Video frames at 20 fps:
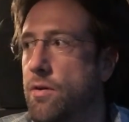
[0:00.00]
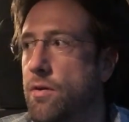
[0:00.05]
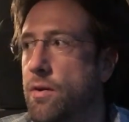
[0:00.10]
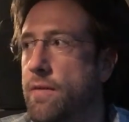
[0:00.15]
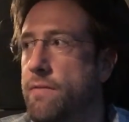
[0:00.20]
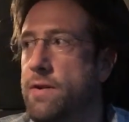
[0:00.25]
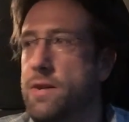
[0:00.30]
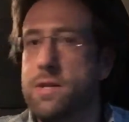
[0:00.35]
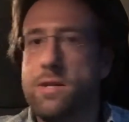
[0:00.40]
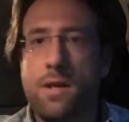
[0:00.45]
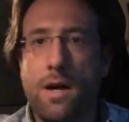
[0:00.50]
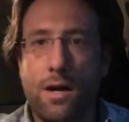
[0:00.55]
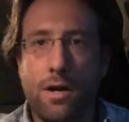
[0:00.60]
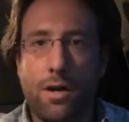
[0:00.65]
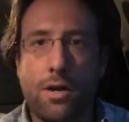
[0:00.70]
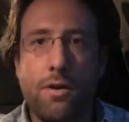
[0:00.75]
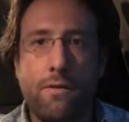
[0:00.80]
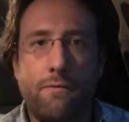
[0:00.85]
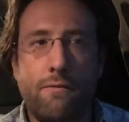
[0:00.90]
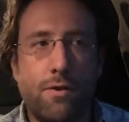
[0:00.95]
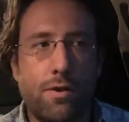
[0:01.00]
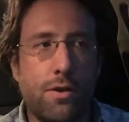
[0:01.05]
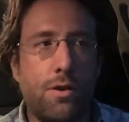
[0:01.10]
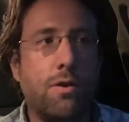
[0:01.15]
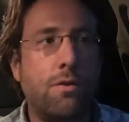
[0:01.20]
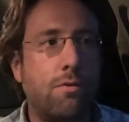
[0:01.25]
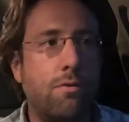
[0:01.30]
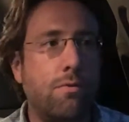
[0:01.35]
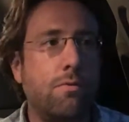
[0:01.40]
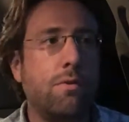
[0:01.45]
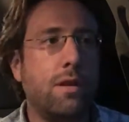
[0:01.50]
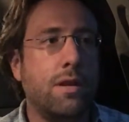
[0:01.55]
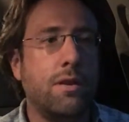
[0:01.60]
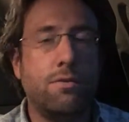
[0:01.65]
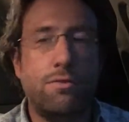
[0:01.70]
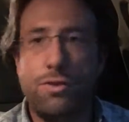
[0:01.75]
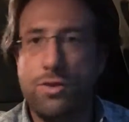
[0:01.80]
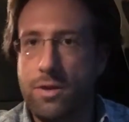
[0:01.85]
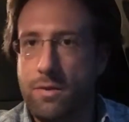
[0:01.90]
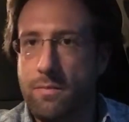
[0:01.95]
If it's not good for you, then
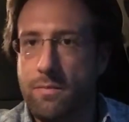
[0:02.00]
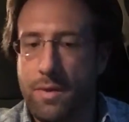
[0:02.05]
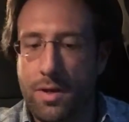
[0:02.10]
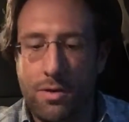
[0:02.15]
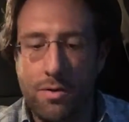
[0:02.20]
you shouldn't be